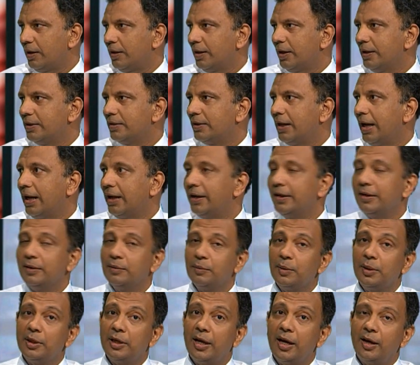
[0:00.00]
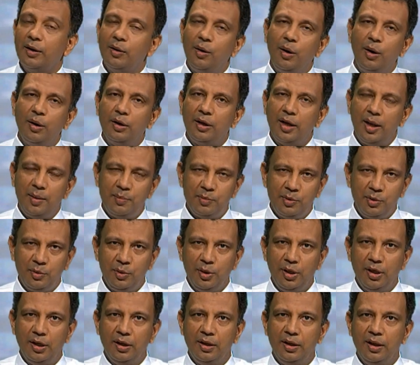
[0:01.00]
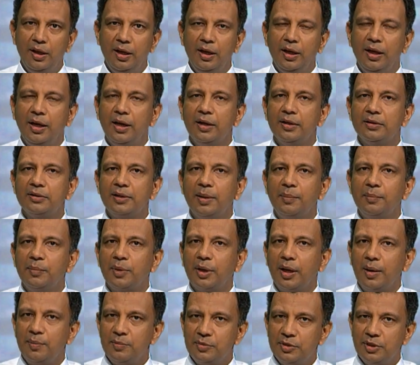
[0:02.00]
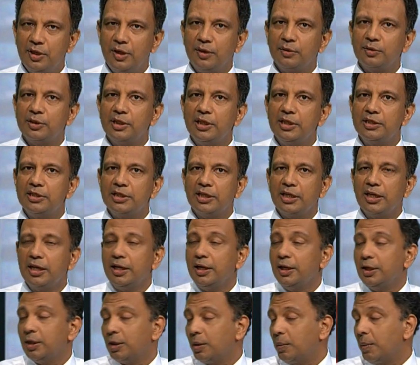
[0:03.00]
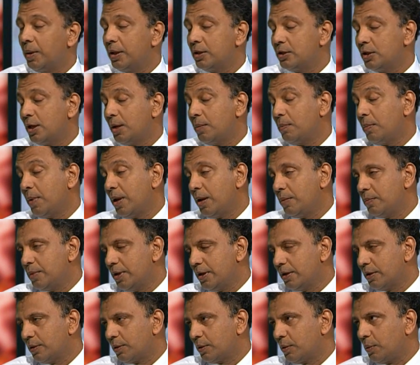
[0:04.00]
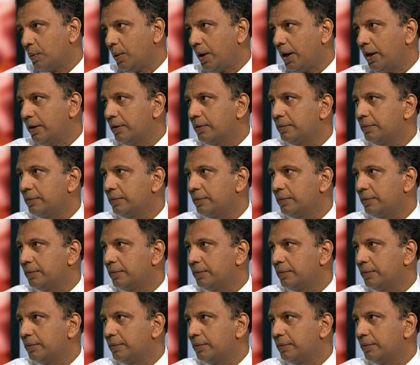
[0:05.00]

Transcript: Right? And it will take long time to heal, and sometimes surgical intervention may be required.